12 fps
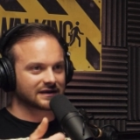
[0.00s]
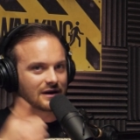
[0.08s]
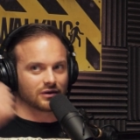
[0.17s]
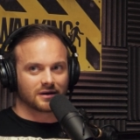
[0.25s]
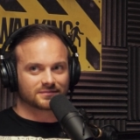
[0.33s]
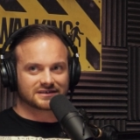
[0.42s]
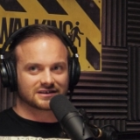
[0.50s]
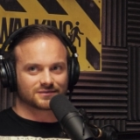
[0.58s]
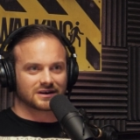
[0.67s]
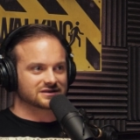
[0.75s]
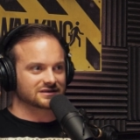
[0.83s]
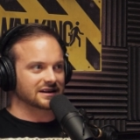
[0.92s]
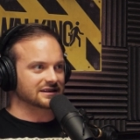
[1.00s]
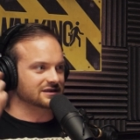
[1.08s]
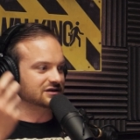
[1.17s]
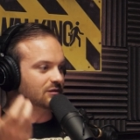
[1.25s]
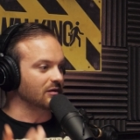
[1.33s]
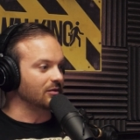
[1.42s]
They were upstairs watching like the
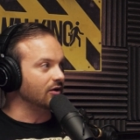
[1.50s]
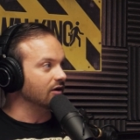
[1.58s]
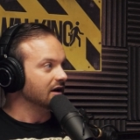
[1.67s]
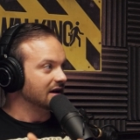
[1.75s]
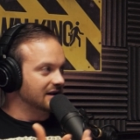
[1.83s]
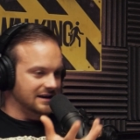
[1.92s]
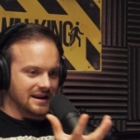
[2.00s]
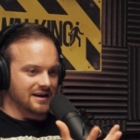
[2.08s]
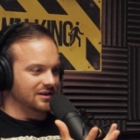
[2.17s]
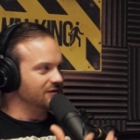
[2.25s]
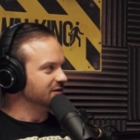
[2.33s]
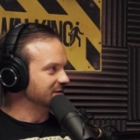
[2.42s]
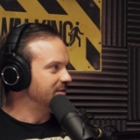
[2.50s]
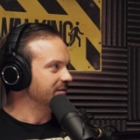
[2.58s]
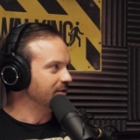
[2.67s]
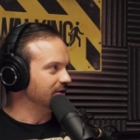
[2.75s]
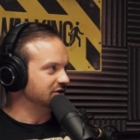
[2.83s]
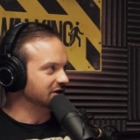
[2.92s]
Super Bowl, and you know, there's a big
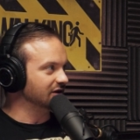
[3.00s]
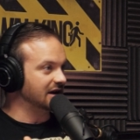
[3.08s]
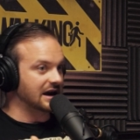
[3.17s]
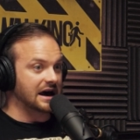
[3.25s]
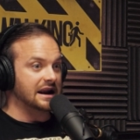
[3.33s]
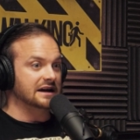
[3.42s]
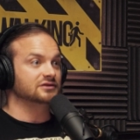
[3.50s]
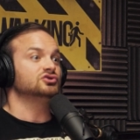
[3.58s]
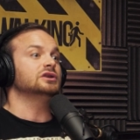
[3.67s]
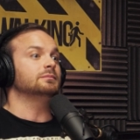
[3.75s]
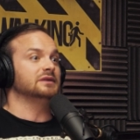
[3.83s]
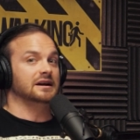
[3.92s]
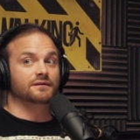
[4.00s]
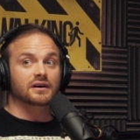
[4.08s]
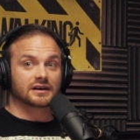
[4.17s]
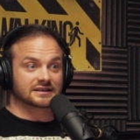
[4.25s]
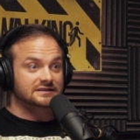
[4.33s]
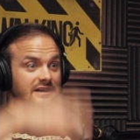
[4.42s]
bowl of chili, and I tripped and I fell
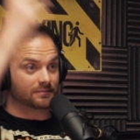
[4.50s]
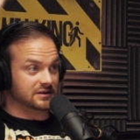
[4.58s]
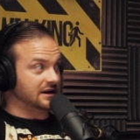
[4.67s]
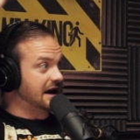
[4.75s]
and I slipped,